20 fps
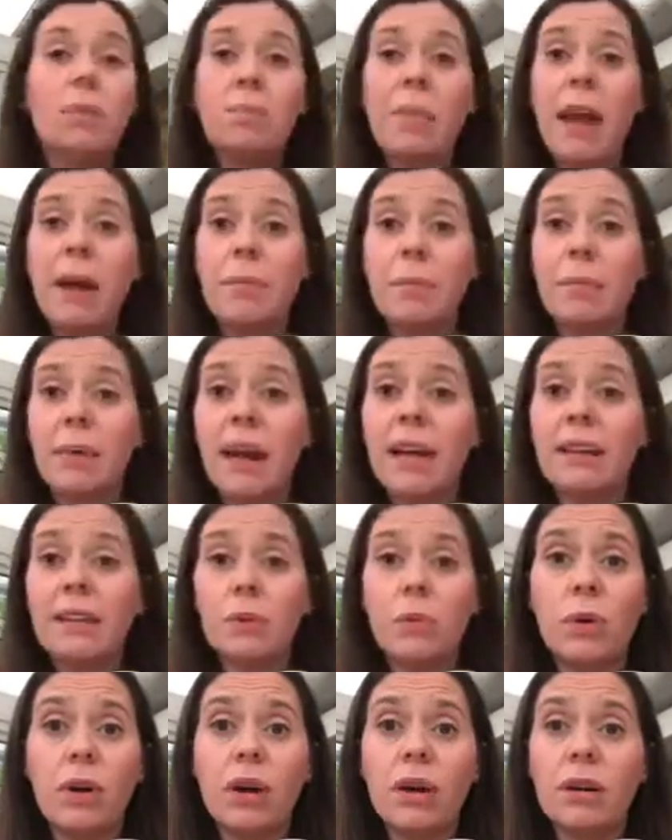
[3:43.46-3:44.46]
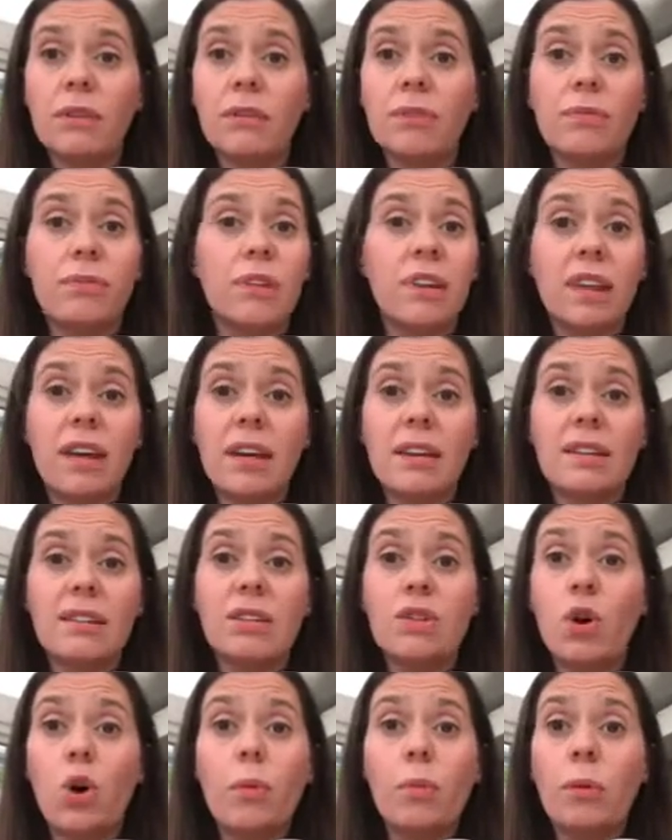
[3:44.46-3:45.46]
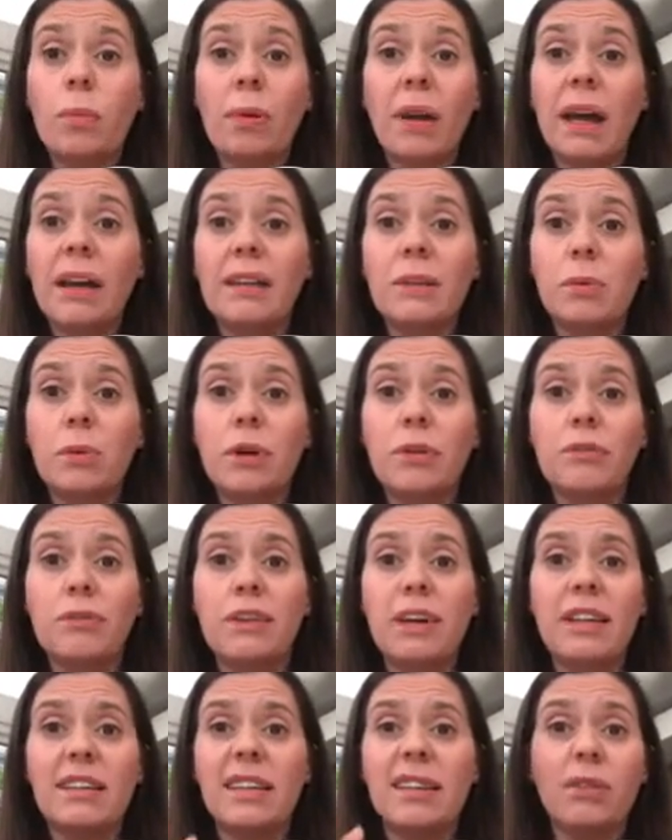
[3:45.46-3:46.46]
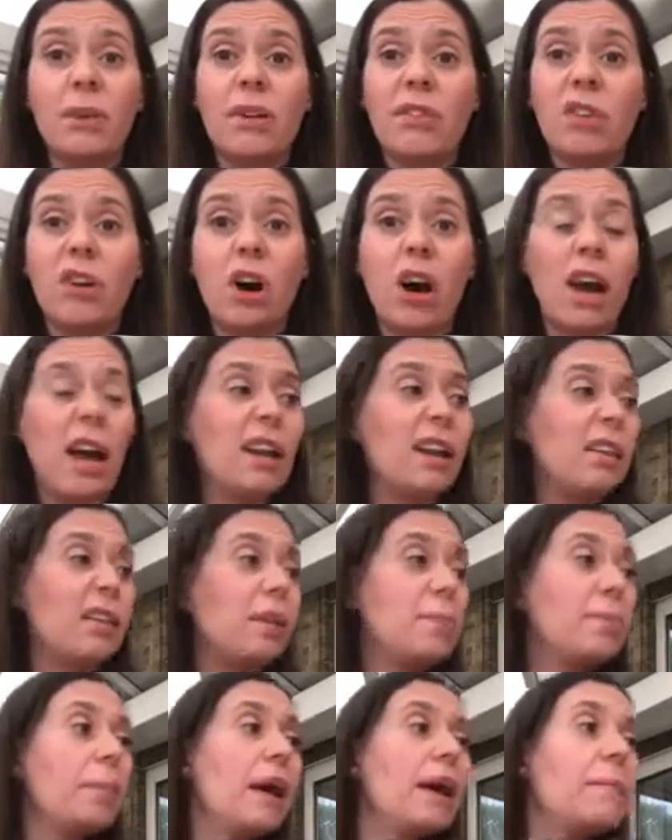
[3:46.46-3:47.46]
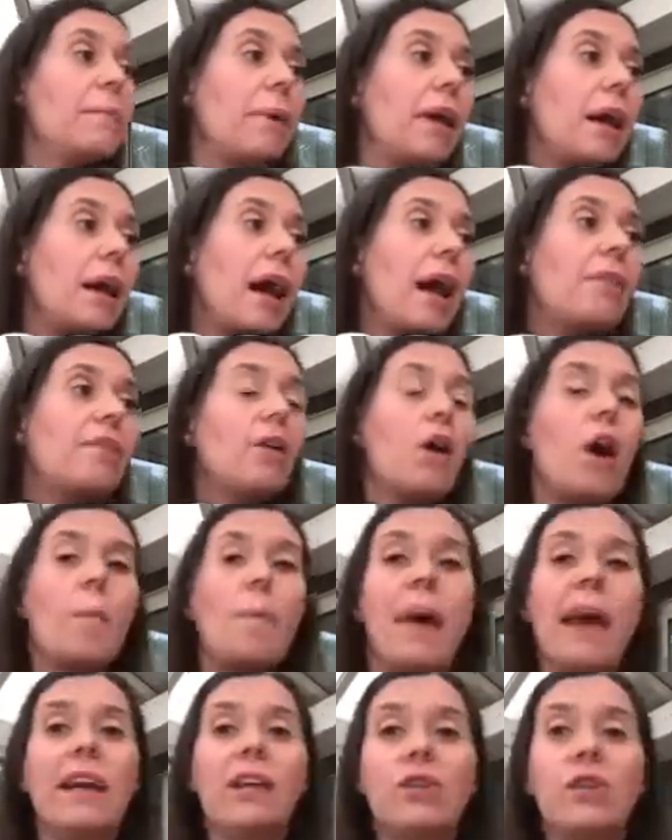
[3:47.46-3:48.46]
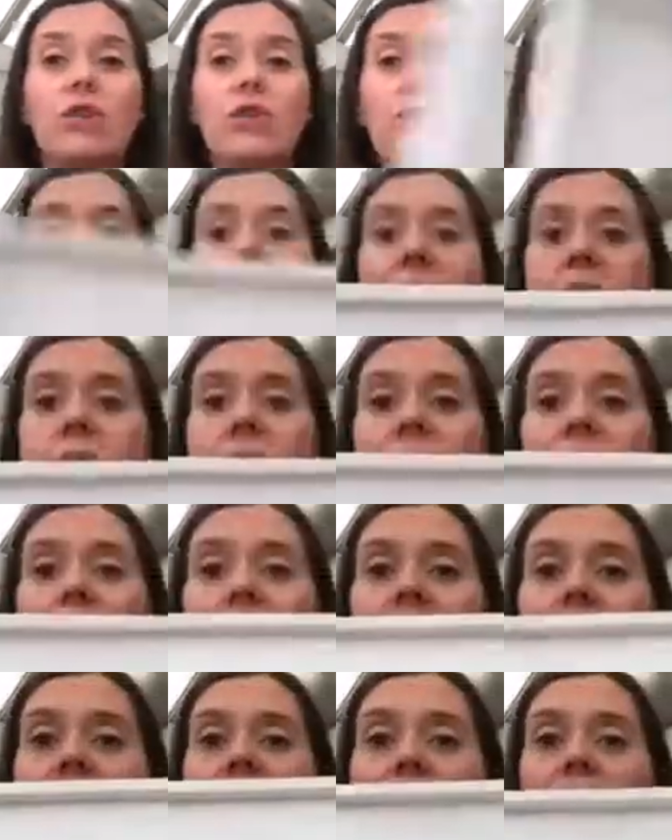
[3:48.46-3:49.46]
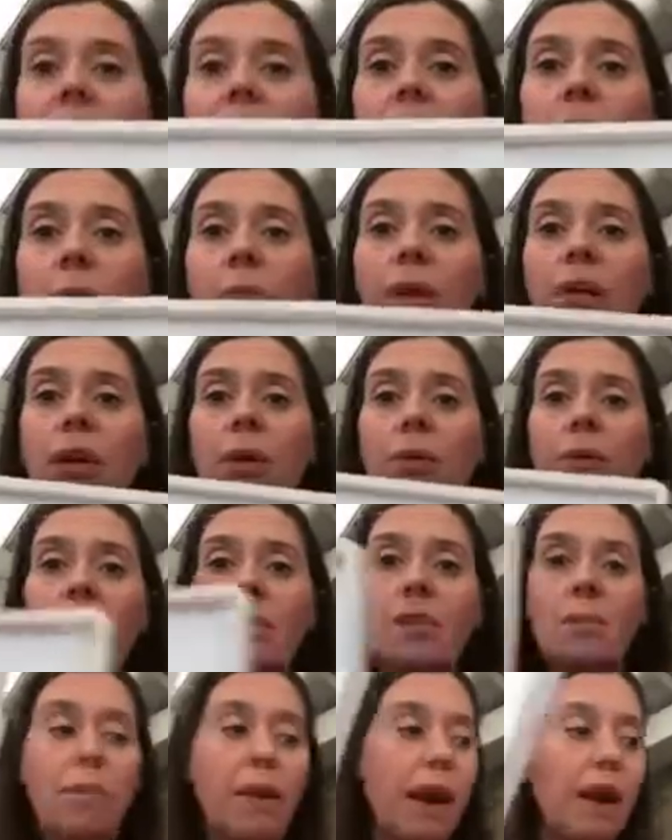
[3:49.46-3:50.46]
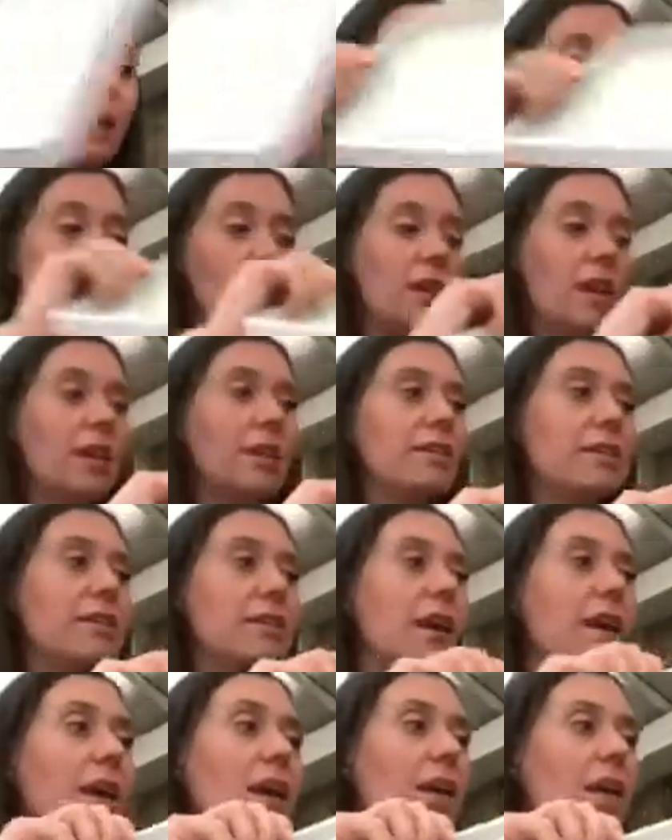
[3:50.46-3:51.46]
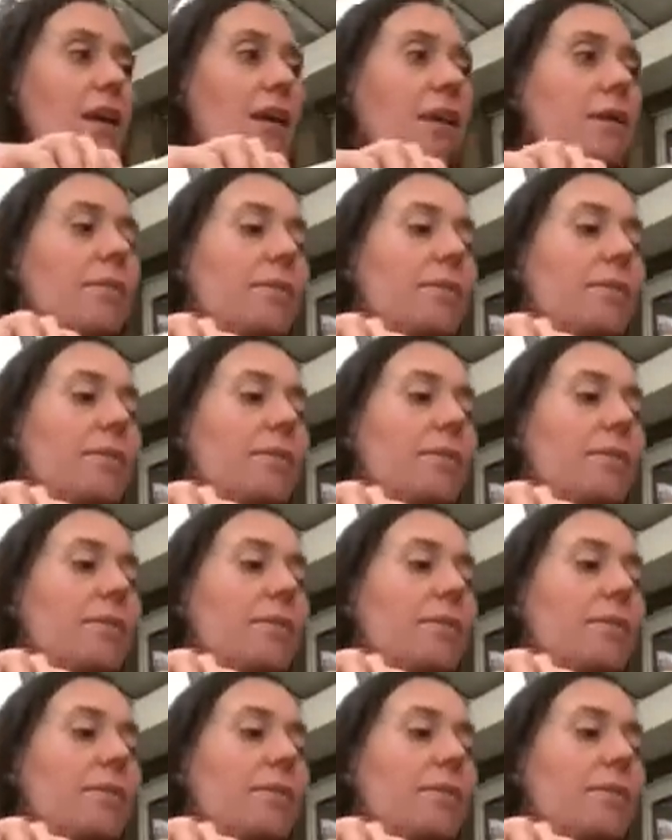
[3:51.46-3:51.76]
Paper plates work for this, normal plates work for this. If you haven't got anything paint palette, I've got a paint tray, and I'm going to be using the paint tray today.